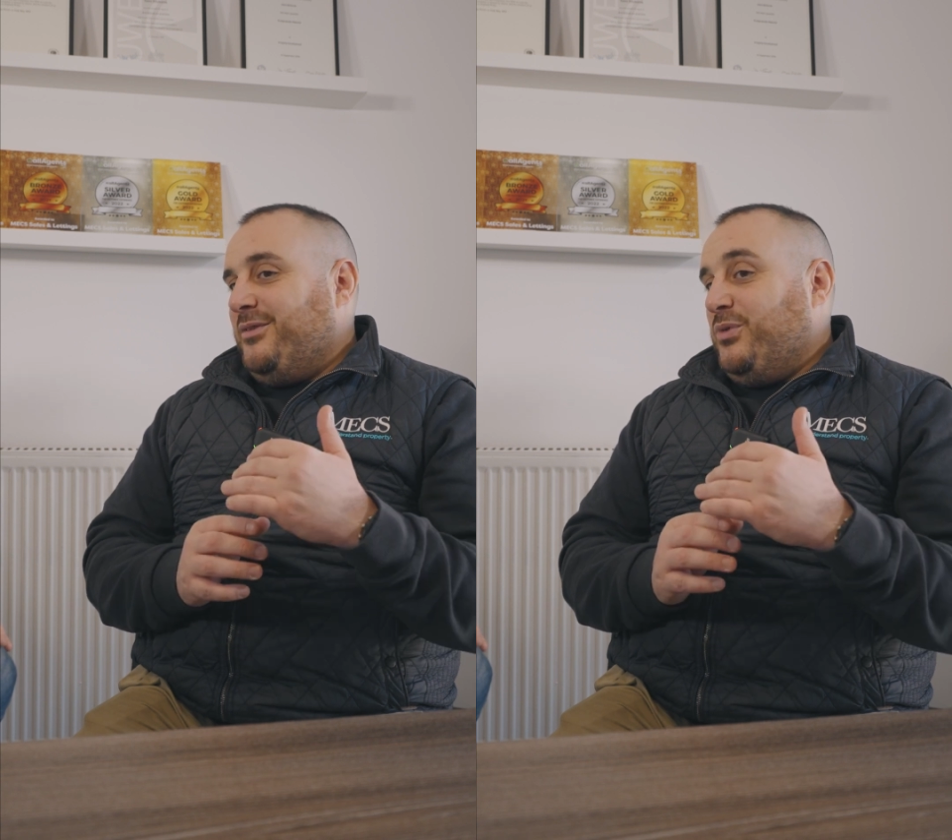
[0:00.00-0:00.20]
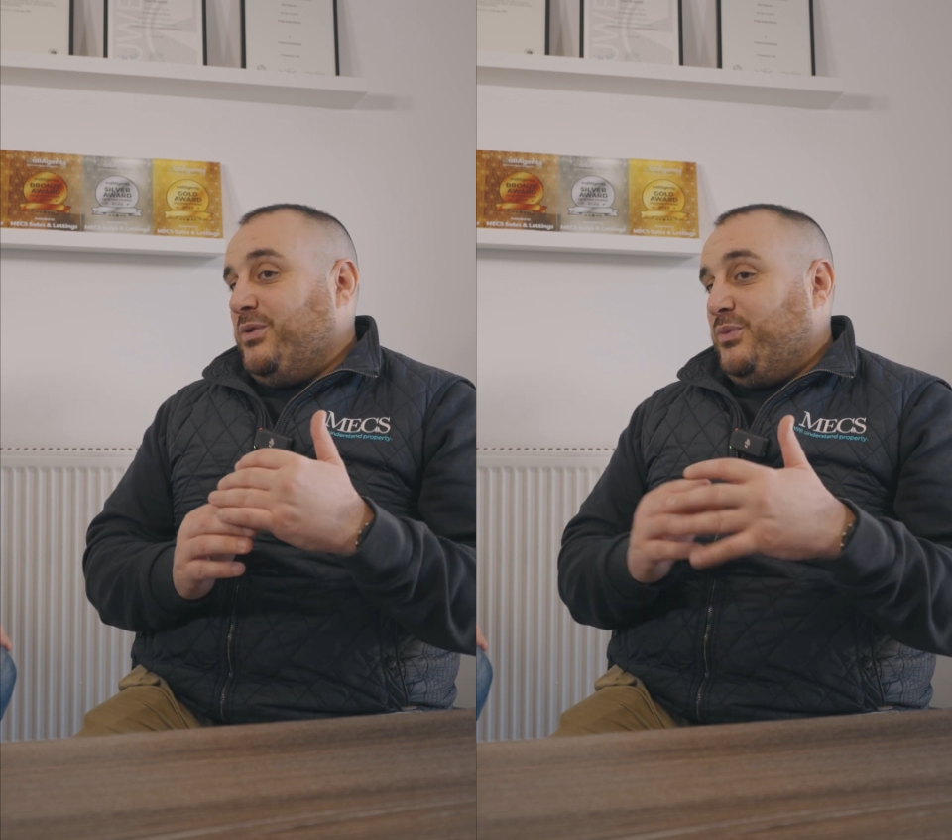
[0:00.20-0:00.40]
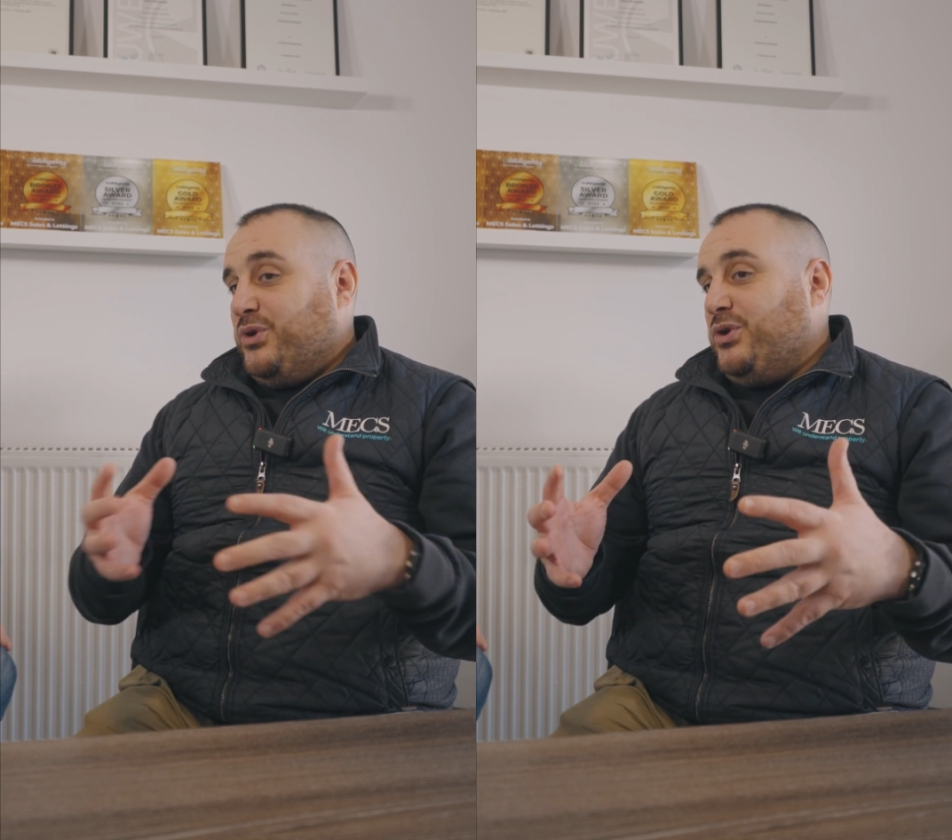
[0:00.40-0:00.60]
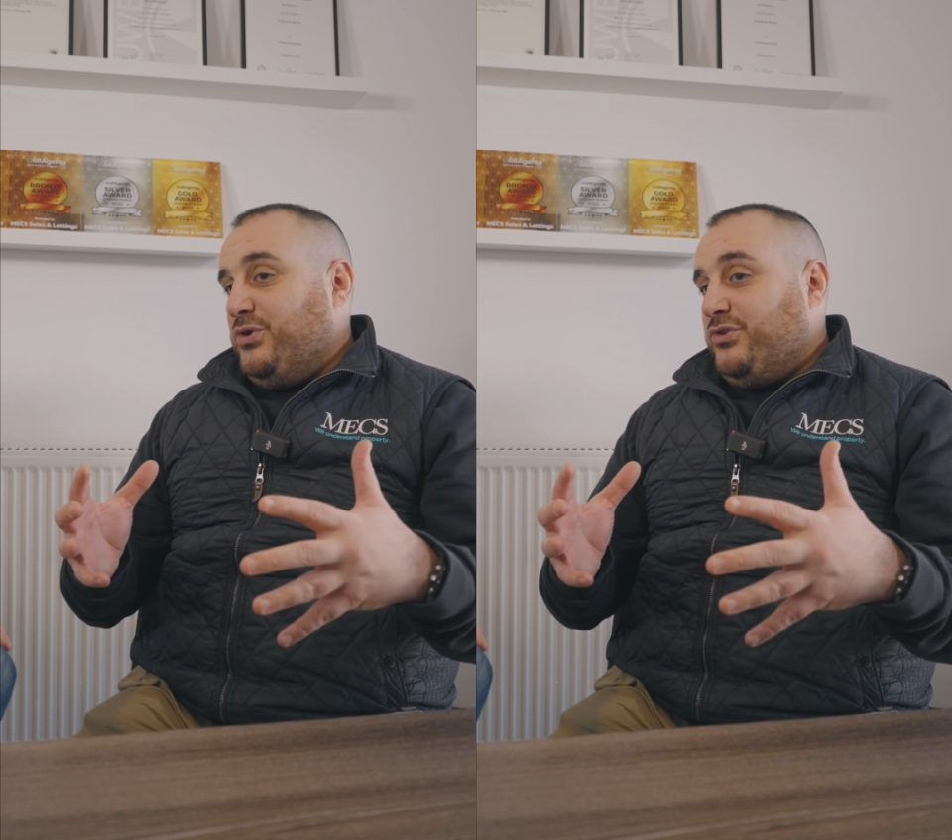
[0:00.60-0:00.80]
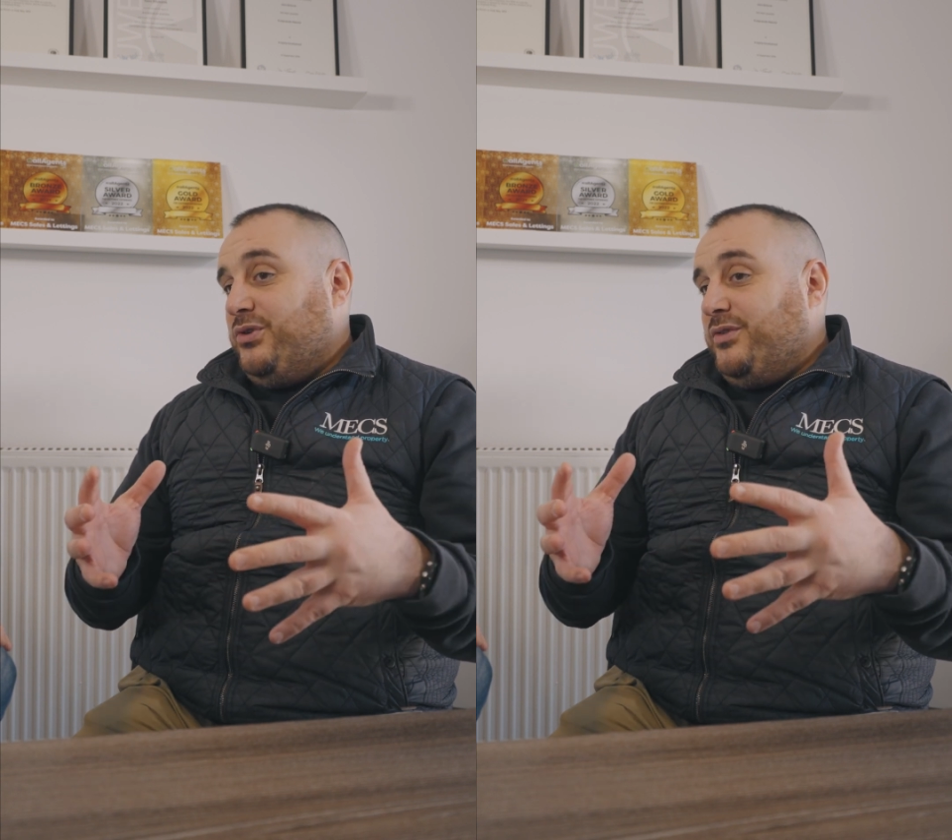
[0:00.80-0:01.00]
We
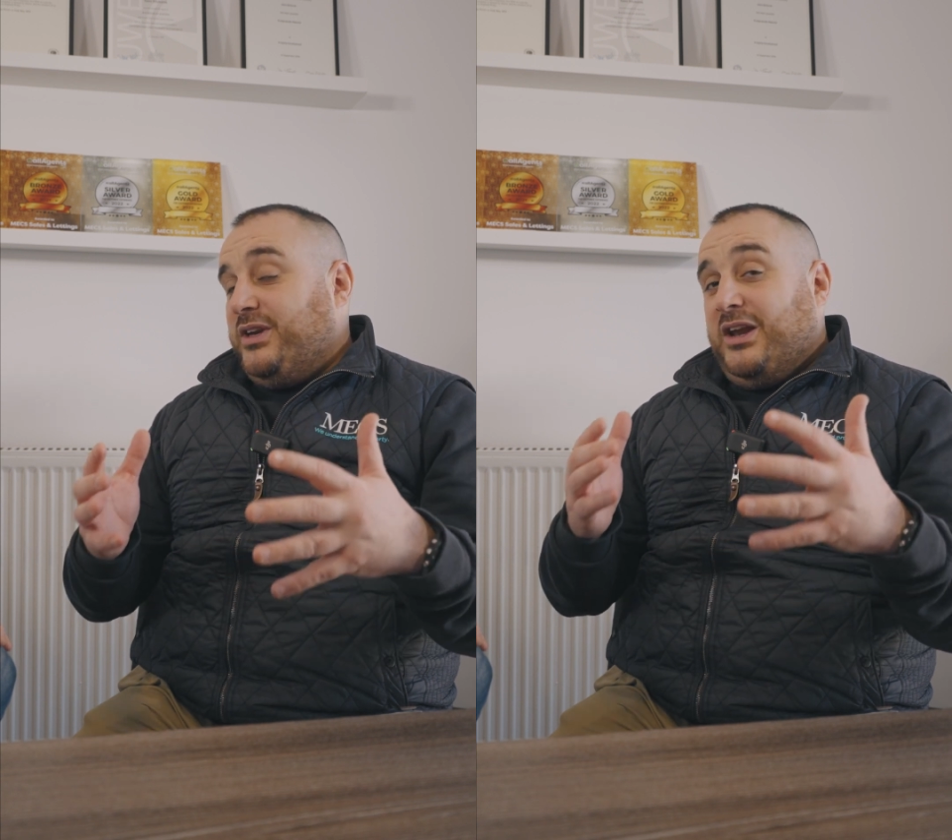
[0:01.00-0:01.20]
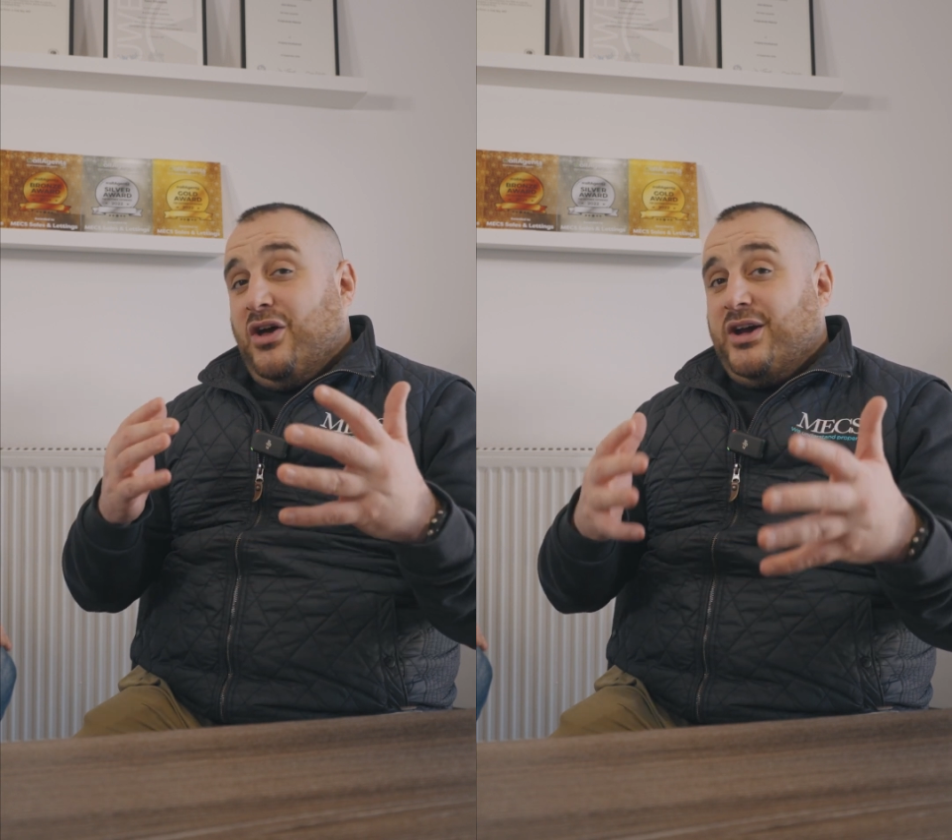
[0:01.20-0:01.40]
use you, and if you need an